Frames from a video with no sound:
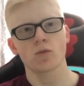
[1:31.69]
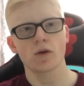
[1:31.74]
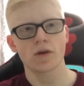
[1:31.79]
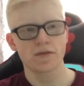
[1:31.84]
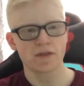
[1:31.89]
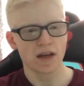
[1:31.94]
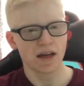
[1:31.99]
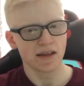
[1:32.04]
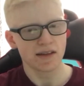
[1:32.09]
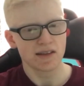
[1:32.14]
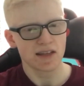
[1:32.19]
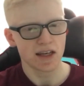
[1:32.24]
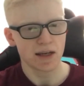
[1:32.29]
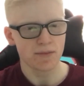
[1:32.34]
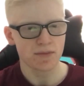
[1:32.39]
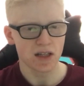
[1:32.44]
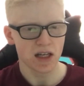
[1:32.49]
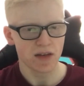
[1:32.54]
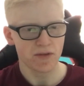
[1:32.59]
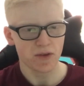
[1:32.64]
with their team,
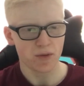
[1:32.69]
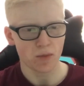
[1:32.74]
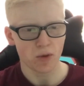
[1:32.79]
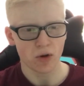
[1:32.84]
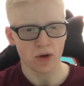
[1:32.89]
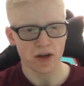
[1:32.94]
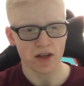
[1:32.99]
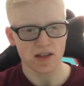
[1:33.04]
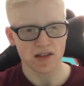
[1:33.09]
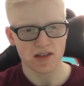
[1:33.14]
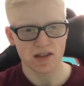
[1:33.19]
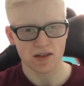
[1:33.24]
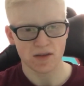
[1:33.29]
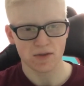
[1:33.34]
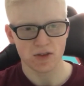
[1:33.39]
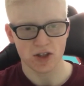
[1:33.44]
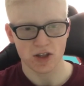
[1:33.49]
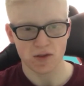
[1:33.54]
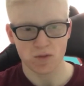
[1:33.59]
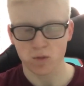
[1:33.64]
David Moyes
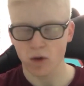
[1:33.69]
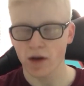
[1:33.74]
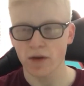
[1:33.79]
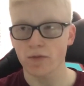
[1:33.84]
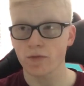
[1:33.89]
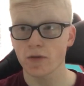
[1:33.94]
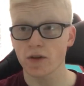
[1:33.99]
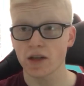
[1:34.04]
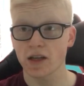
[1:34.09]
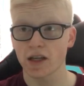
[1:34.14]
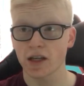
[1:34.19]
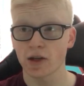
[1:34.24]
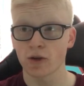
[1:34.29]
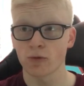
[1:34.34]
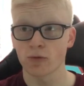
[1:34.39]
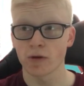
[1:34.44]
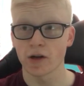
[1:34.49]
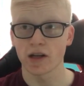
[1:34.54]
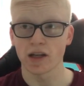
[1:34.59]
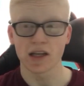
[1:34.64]
just went for the kill
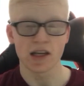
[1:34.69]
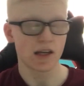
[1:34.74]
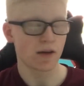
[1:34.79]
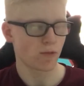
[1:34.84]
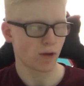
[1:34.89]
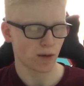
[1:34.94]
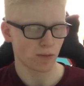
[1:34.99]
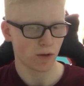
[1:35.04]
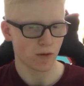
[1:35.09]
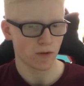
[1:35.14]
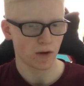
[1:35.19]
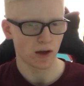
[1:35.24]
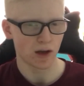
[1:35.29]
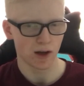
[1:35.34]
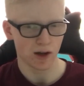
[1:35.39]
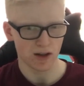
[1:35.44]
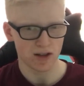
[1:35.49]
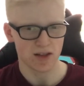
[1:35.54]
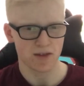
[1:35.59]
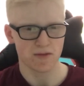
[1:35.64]
really. He went with a
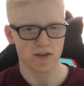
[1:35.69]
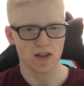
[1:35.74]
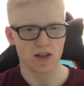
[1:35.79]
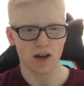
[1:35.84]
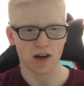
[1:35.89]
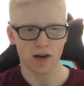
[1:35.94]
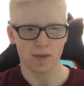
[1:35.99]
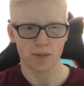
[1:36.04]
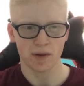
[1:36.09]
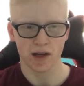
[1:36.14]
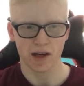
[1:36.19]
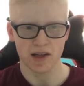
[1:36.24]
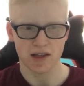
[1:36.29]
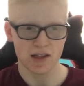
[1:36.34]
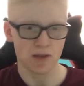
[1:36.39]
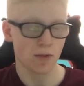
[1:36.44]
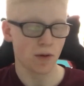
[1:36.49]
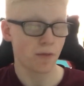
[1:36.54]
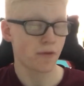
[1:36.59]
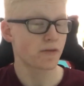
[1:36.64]
lot of star players.
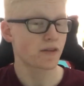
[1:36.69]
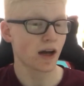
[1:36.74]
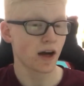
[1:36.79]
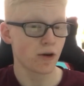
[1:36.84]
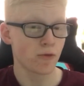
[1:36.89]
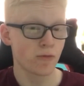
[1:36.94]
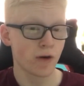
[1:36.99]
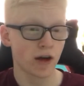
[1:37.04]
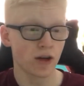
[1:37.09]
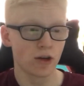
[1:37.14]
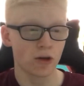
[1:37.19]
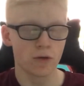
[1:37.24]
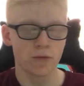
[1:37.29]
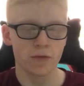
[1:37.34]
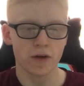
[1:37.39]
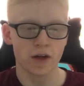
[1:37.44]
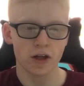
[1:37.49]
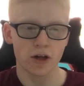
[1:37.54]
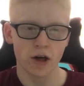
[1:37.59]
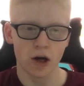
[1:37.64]
He went with Darren Randolph
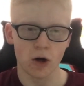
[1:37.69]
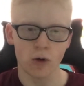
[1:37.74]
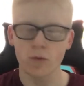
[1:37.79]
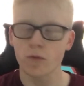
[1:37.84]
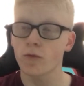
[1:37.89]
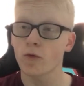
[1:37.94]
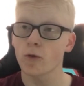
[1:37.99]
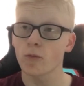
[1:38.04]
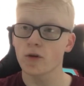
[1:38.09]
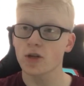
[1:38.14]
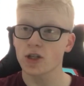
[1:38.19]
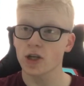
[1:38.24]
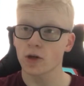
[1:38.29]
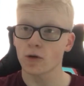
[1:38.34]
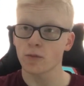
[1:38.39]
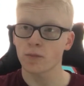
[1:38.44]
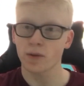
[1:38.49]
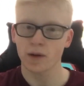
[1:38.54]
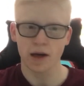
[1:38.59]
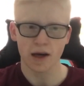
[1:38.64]
in goal, former
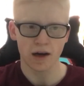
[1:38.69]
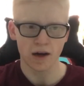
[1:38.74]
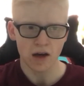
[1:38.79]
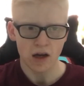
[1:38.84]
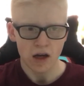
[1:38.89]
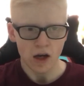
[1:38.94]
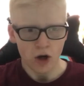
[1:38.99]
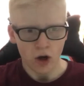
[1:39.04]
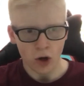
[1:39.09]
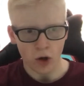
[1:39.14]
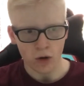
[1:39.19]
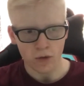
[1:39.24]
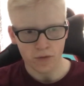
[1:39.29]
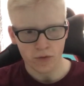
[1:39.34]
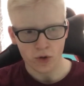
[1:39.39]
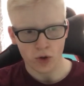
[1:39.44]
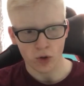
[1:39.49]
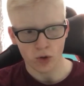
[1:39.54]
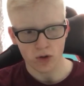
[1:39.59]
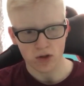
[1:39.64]
Charlton player, of
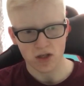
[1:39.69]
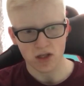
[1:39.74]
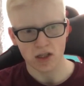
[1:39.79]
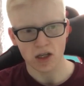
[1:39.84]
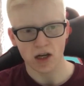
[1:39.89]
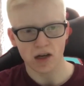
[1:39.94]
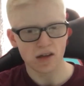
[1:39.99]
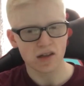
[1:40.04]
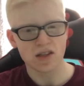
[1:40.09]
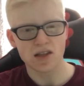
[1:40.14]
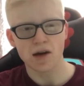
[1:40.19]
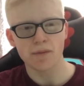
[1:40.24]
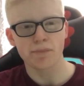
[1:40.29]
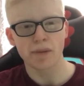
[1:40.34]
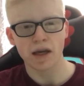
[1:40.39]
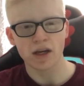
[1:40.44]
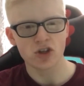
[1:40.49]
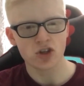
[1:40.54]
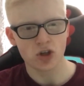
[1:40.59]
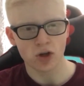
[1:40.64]
course. Youngster
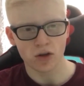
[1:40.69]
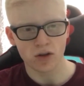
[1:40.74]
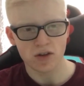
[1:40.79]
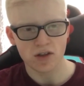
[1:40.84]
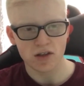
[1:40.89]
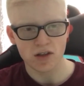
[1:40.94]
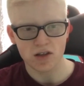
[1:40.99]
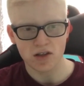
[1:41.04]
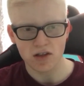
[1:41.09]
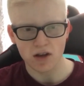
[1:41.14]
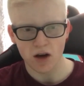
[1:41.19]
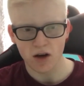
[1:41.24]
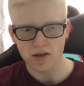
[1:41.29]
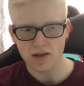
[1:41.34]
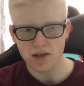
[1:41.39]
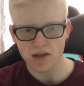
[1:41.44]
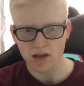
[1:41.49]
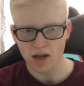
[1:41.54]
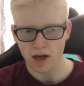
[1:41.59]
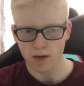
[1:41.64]
Ben Johnson
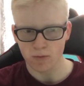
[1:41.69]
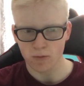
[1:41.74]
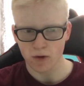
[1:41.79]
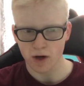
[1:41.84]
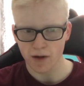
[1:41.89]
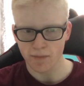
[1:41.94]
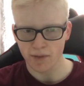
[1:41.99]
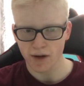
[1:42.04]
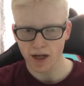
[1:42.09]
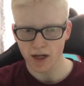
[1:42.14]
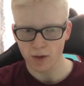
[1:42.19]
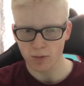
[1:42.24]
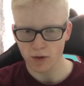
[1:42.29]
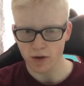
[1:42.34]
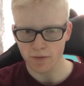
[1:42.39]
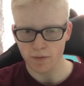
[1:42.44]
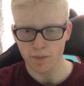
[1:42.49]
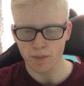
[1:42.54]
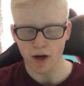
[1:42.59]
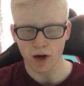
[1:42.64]
started at right back
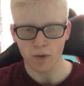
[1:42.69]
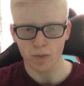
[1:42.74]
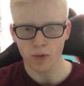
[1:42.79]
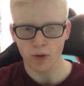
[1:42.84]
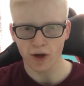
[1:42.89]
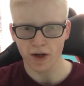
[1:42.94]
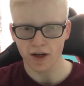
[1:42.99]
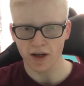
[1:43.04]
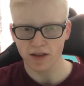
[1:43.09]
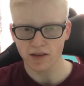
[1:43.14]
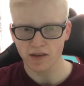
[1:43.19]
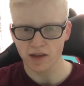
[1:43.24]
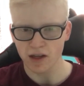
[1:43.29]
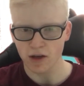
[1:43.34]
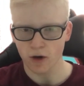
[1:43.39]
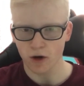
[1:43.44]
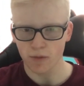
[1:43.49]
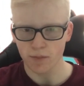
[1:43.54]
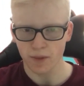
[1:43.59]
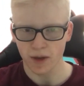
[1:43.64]
with Balbuena,
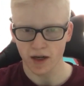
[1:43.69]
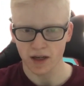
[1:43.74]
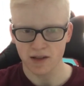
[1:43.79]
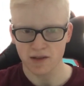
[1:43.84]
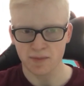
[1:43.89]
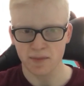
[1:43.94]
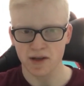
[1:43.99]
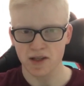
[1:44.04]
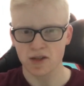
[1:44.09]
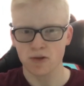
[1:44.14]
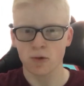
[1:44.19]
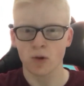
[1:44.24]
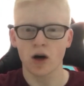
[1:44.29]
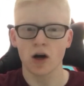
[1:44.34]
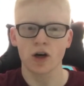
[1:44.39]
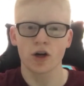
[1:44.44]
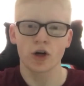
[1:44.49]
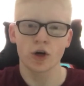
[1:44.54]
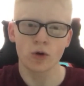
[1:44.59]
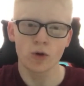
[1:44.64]
Diop and
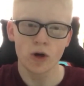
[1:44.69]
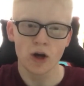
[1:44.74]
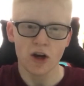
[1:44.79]
Masuaku